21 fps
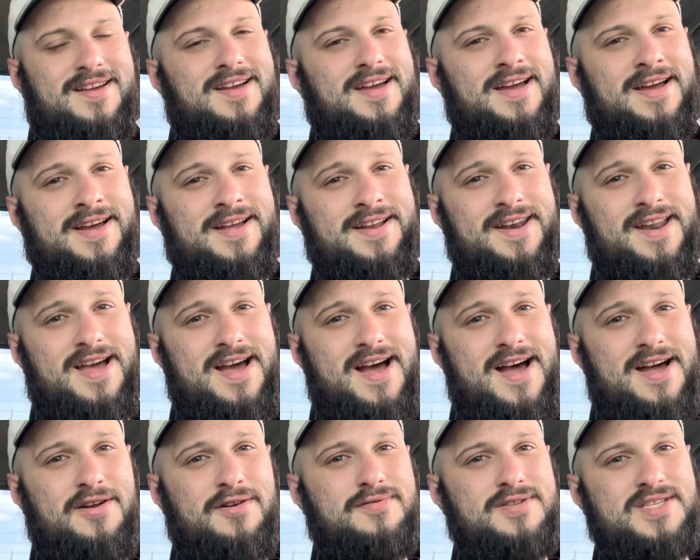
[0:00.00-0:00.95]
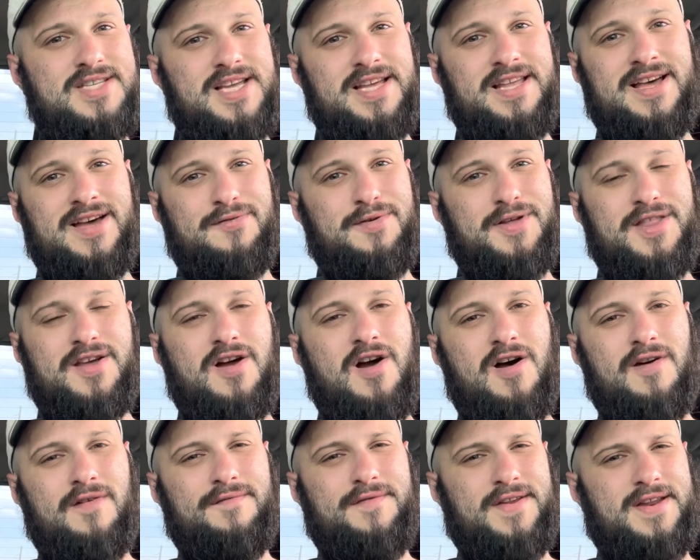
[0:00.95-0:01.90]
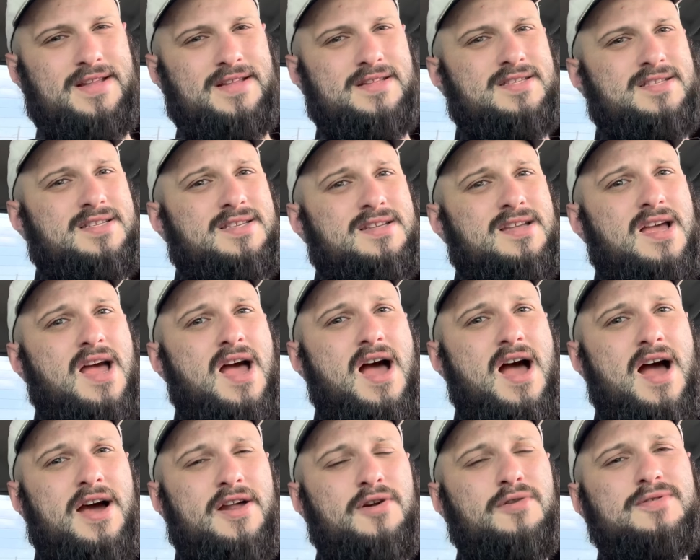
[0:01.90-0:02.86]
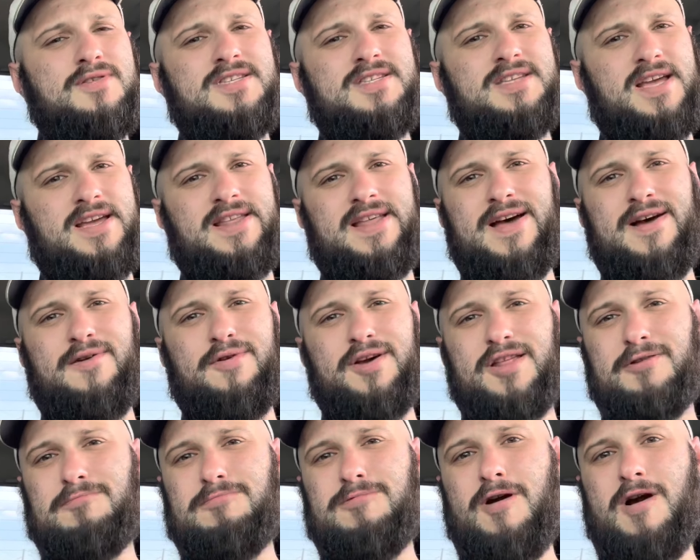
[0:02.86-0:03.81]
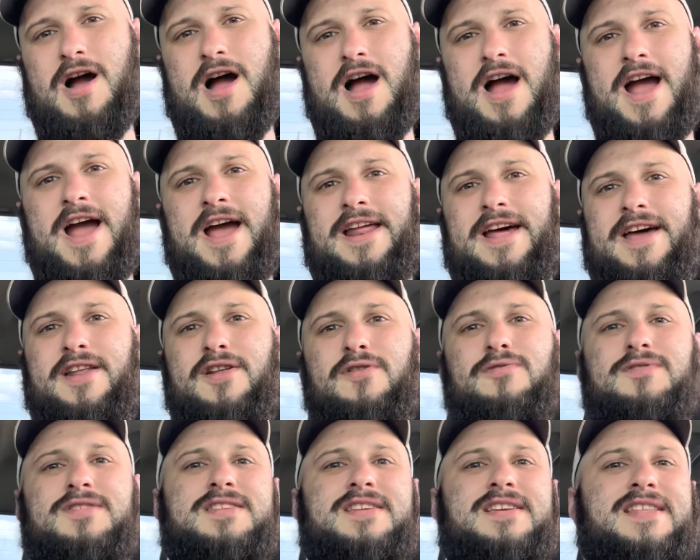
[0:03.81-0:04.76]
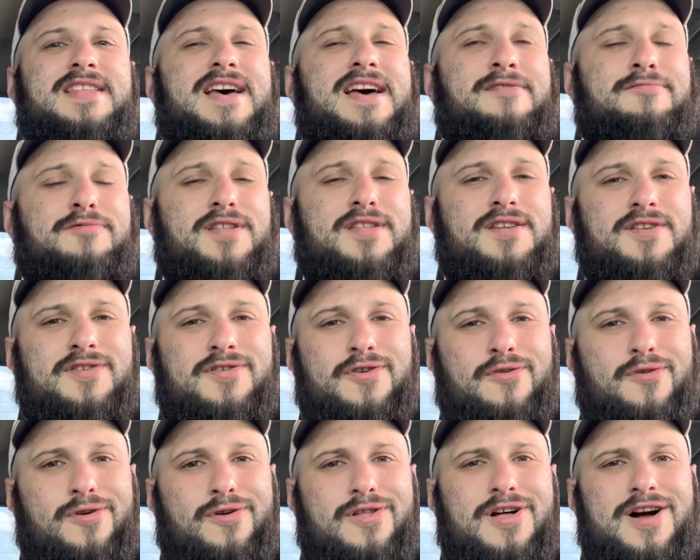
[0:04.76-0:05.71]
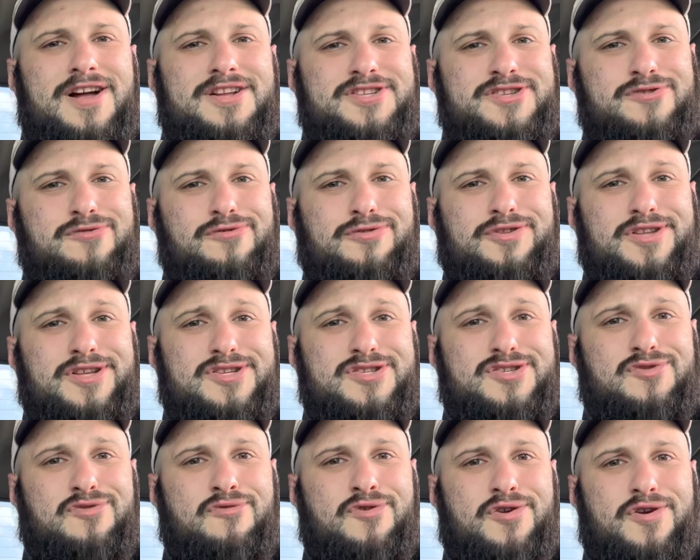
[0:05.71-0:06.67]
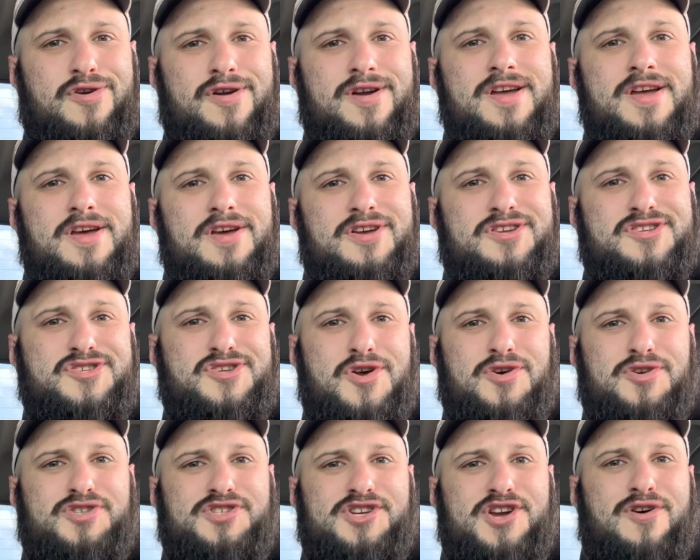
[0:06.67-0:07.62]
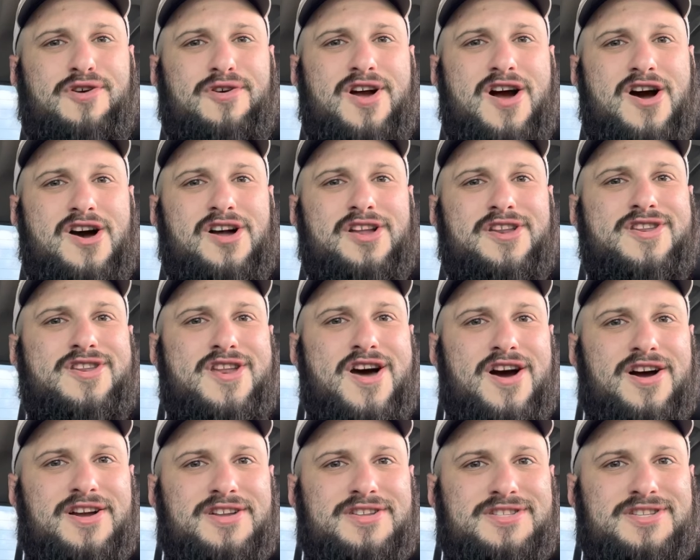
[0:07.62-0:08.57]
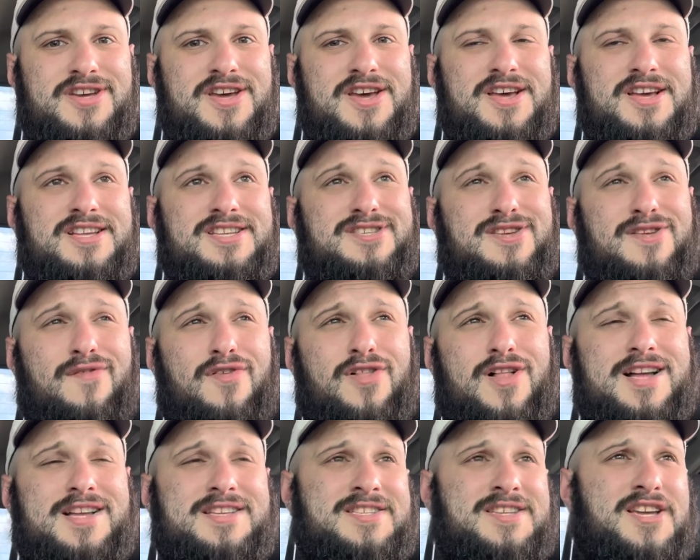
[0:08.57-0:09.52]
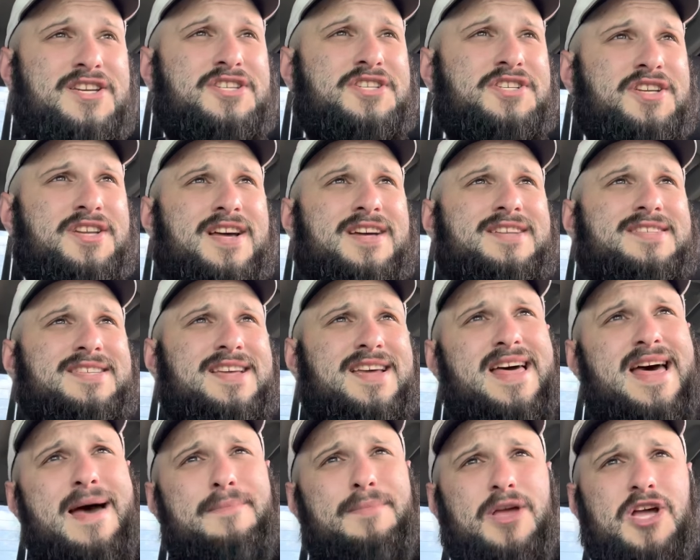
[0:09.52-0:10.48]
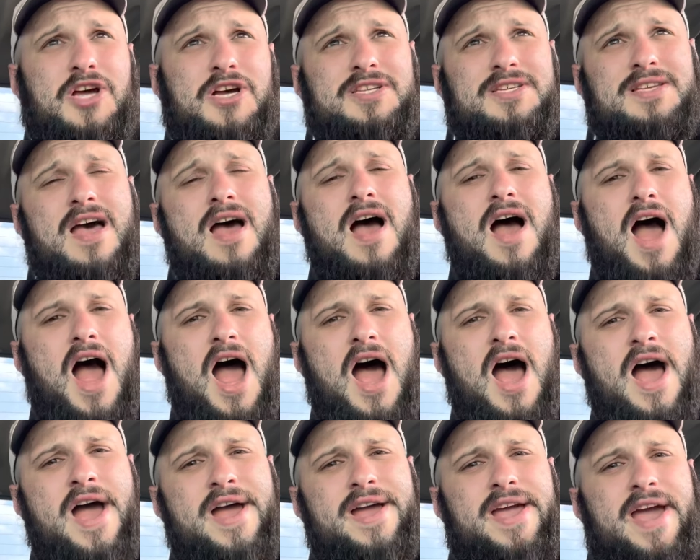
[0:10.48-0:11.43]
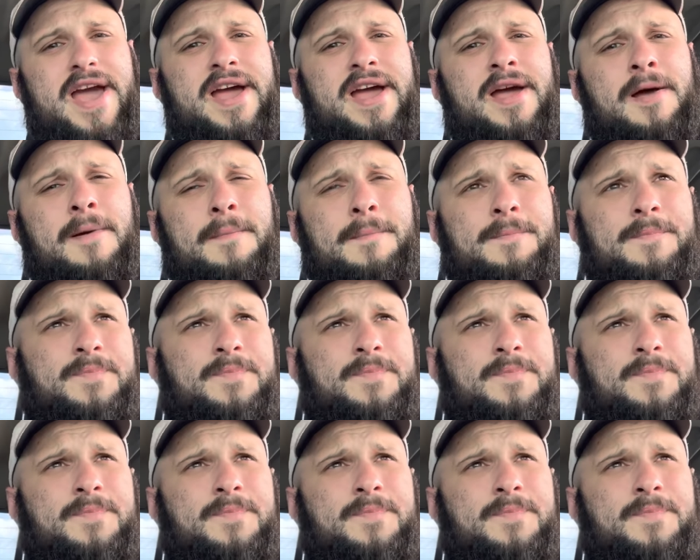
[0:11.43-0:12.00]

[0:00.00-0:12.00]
And I don't say that with confidence. I don't say that with pride. I don't say that with a neurological disorder, socioconduct, civilization. I say that because I am